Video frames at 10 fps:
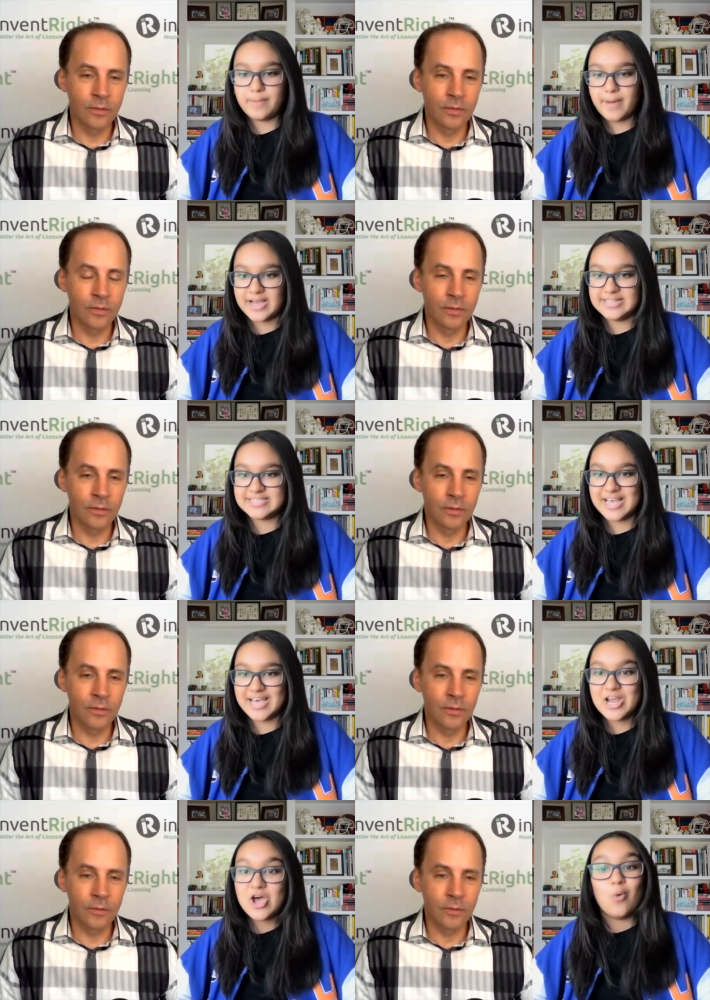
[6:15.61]
Speaker 1: mindset
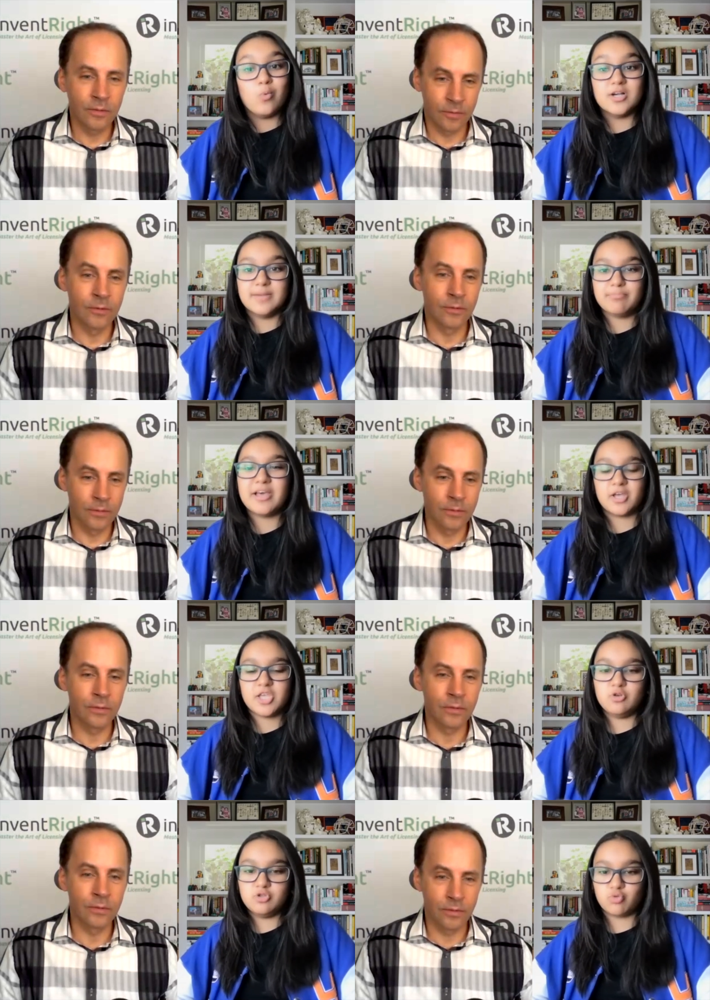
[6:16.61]
would play a
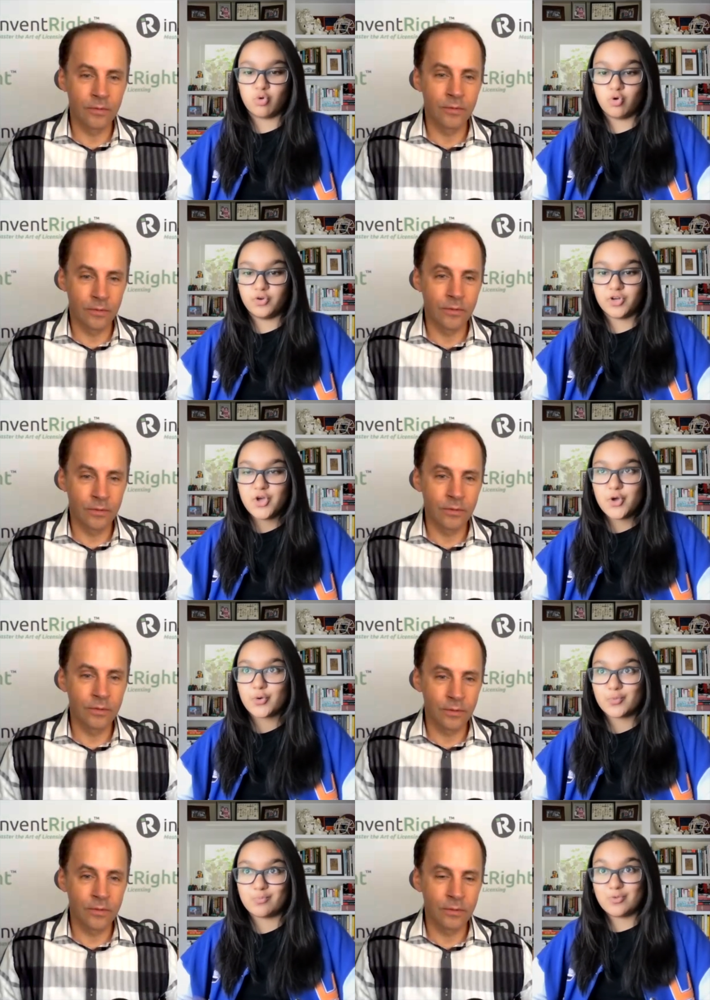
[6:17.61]
huge role in,
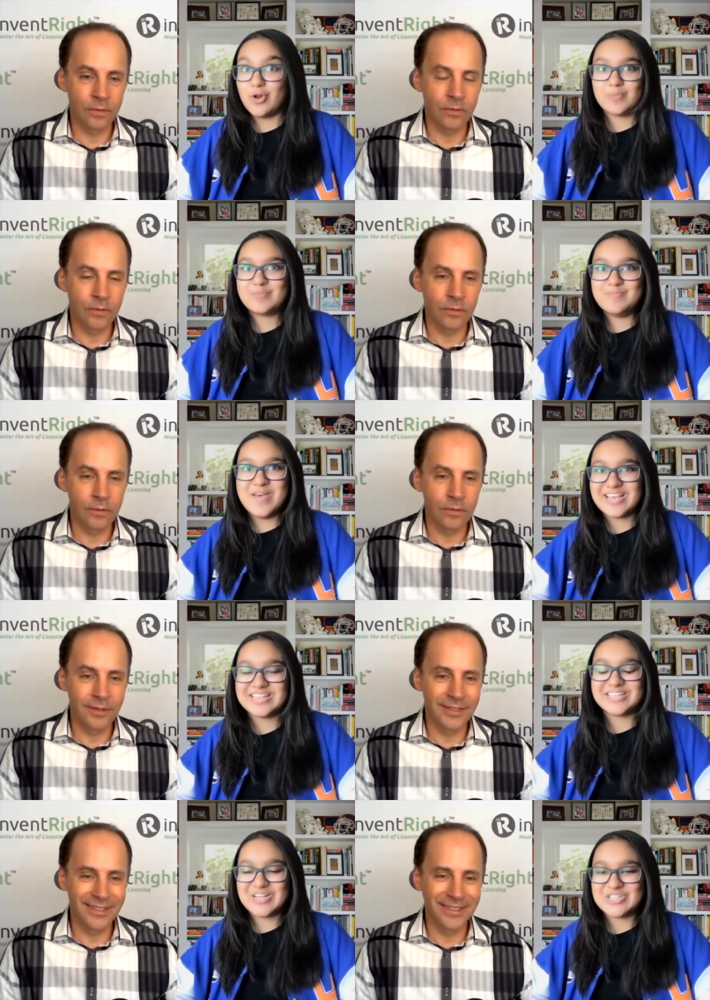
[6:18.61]
you know, making
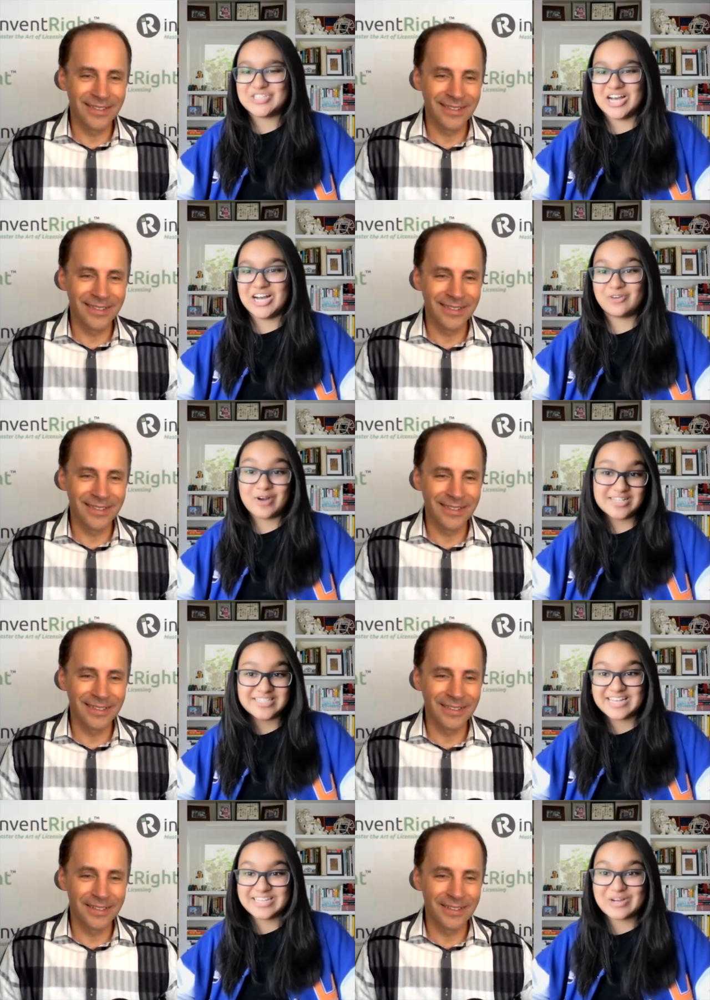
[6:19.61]
such a
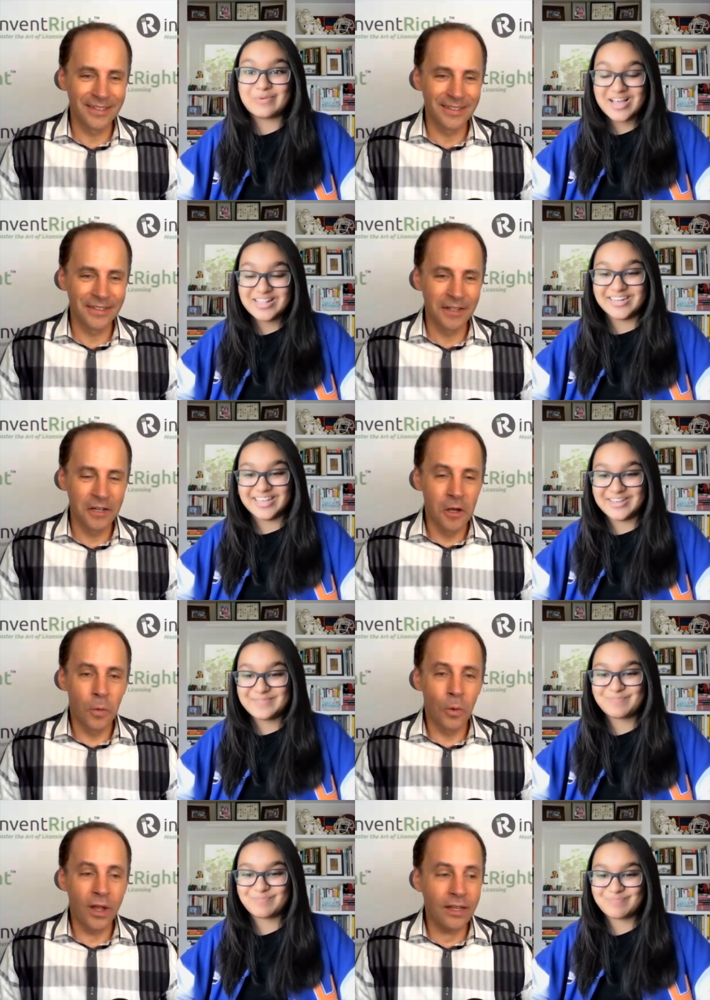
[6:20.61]
crazy idea a reality.
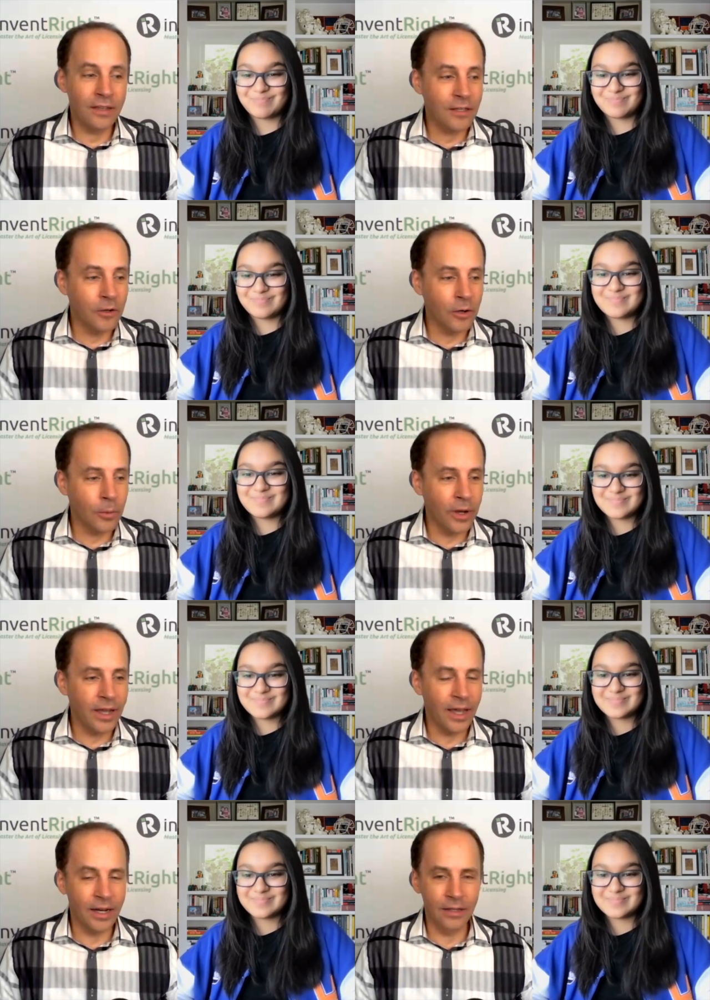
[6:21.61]
Speaker 2: Well, and I think you were
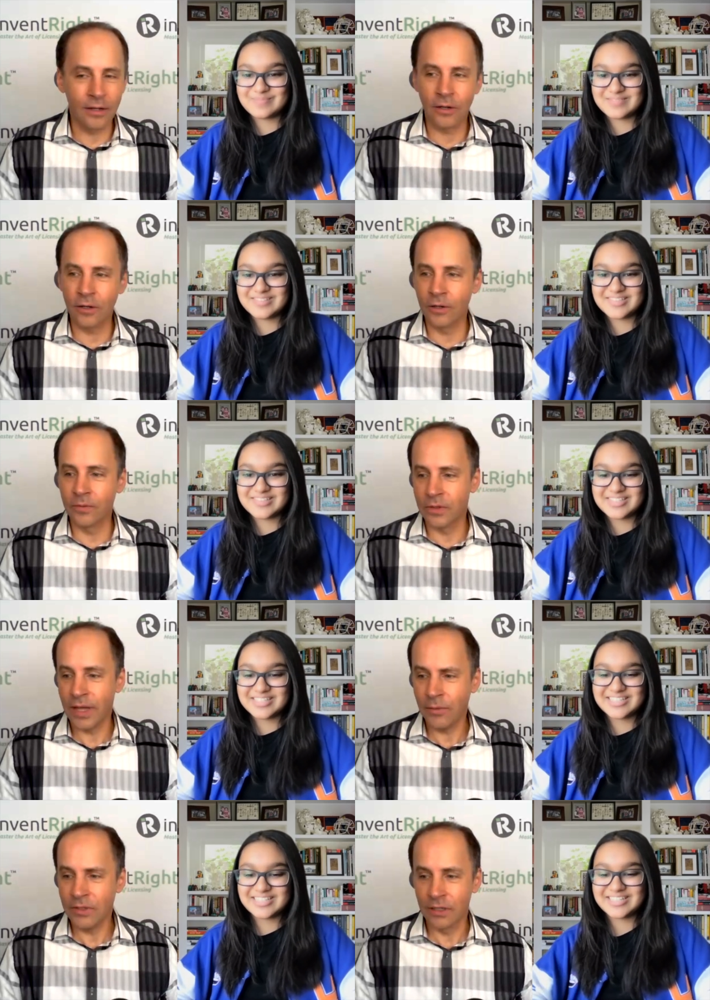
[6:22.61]
way ahead of the curve. So
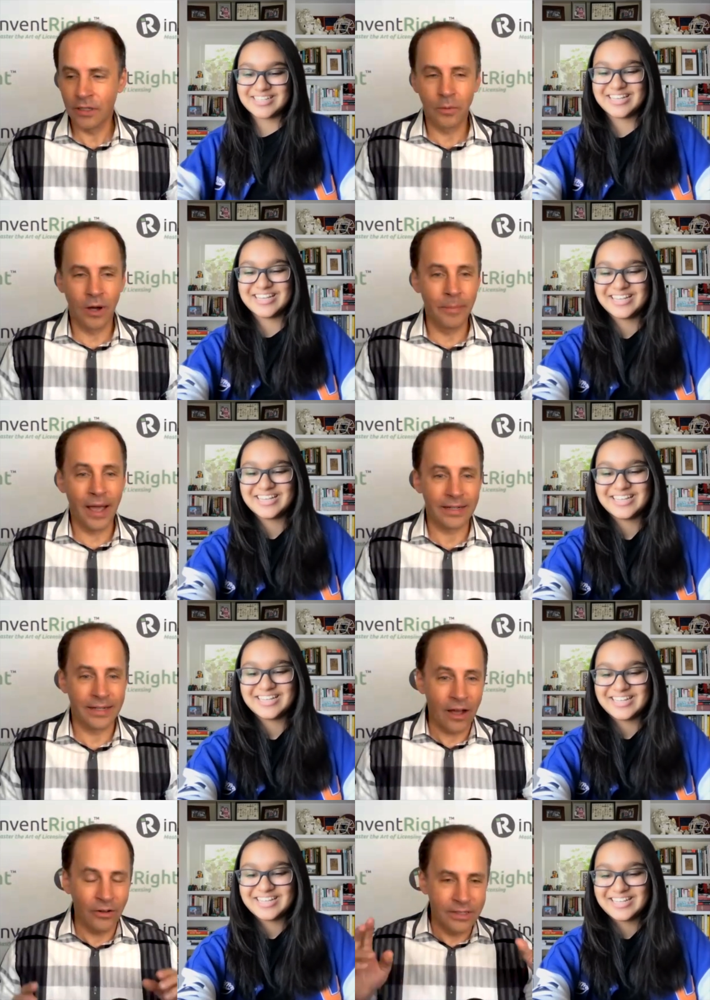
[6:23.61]
that was a little while back.
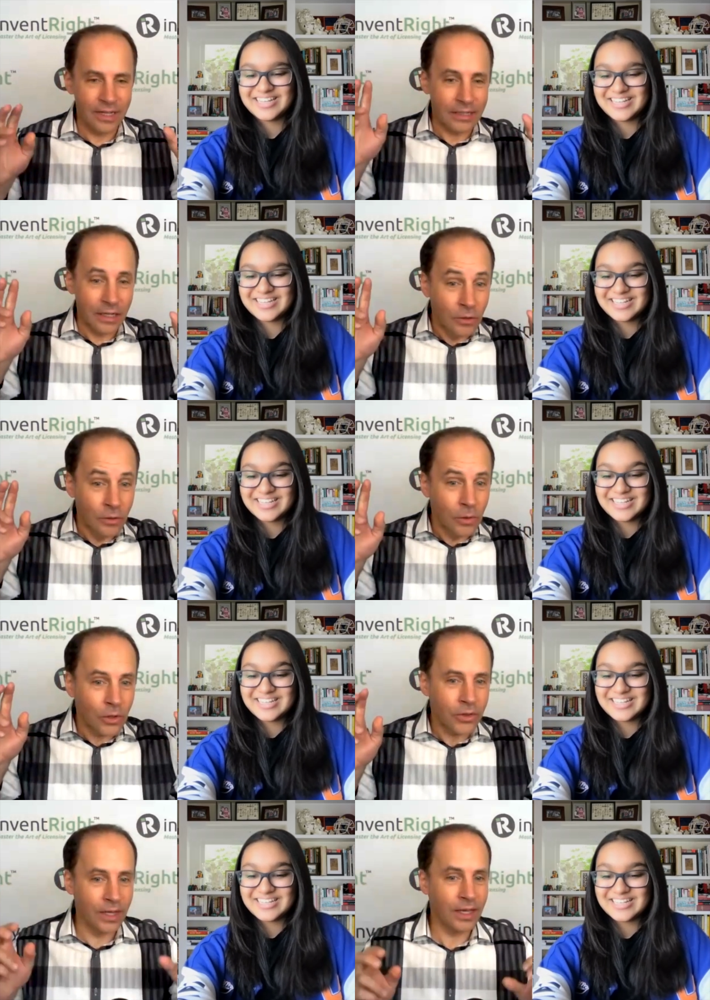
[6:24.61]
Now it's like the
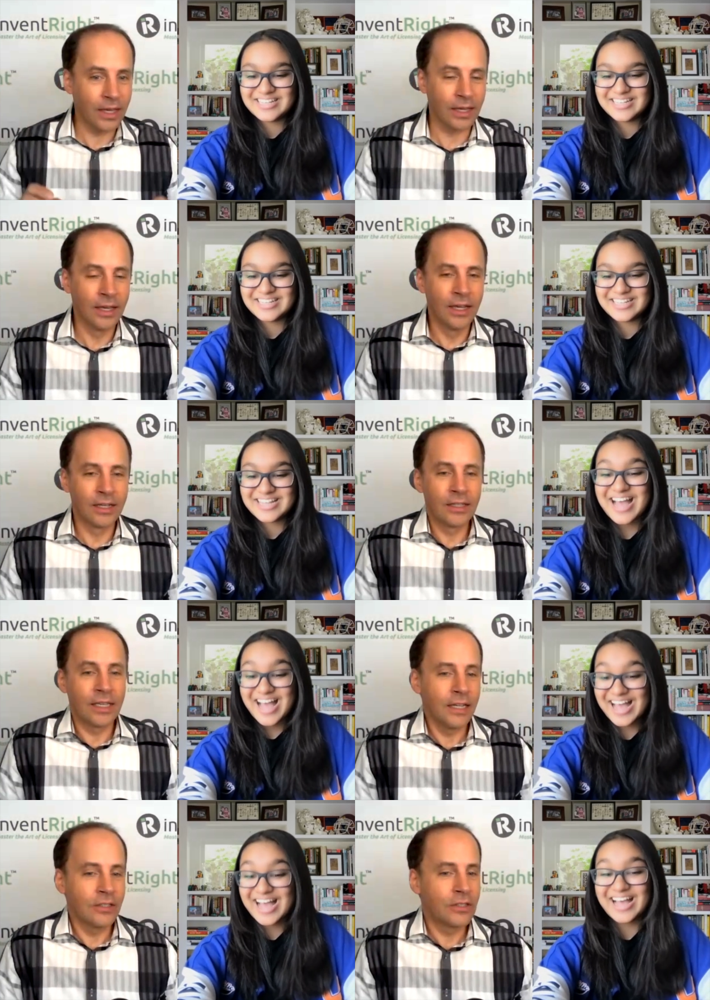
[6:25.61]
cool thing.
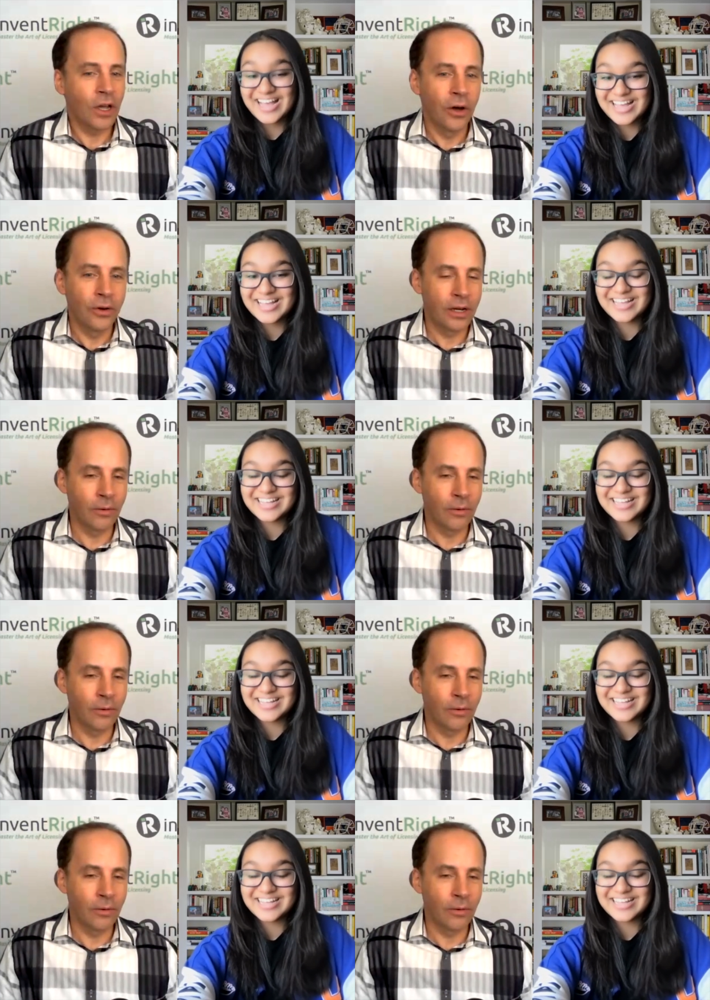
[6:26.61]
Kids coding,